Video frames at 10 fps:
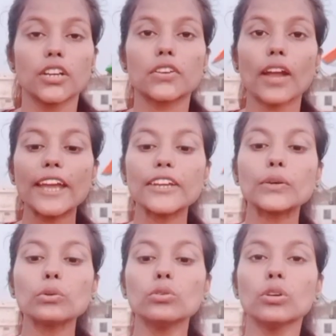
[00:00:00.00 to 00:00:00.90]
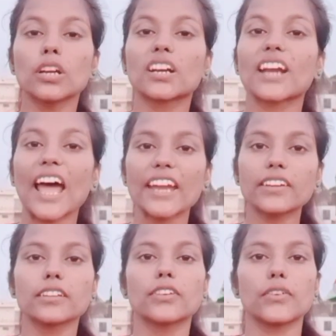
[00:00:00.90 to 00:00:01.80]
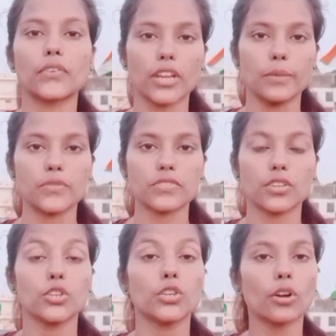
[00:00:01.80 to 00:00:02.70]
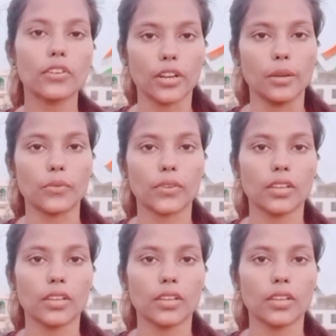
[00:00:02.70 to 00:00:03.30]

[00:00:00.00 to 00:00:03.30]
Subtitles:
Try to write dreams, your dreams.